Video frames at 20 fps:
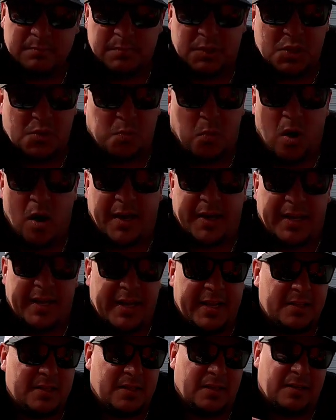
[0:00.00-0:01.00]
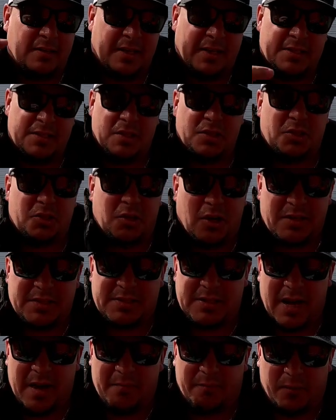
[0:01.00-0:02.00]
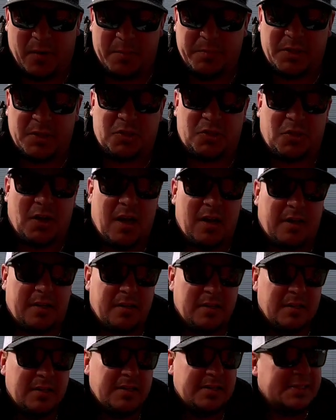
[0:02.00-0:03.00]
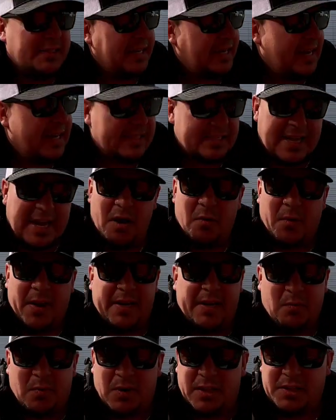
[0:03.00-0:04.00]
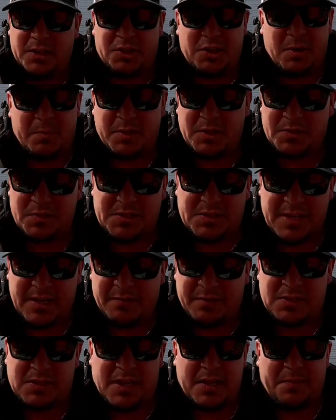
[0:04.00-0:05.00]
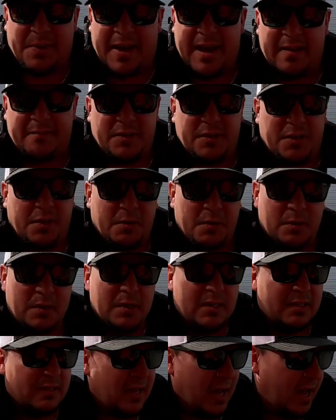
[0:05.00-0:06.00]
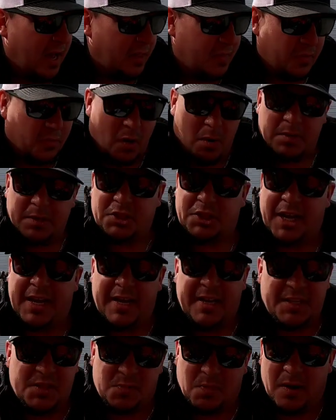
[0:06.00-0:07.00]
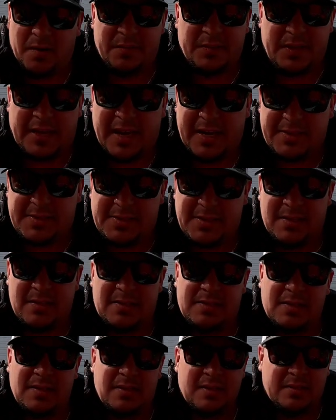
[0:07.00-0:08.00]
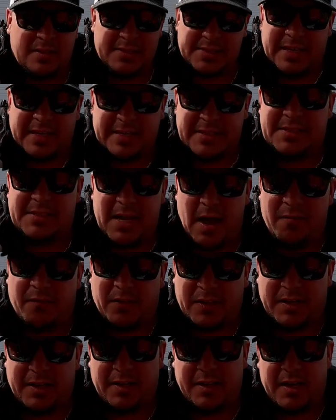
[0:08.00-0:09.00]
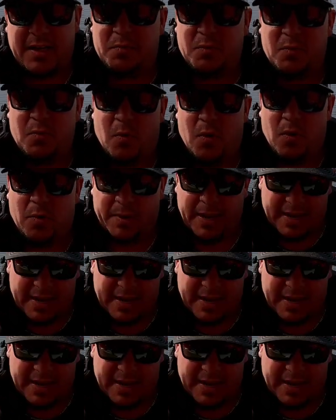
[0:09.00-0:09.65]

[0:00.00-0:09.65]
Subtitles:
just walking into the truck stop from your truck, sitting outside waiting in one of these shippers receivers like we have to do, throwing chains, whatever the case is, this thing is definitely gonna keep you warm,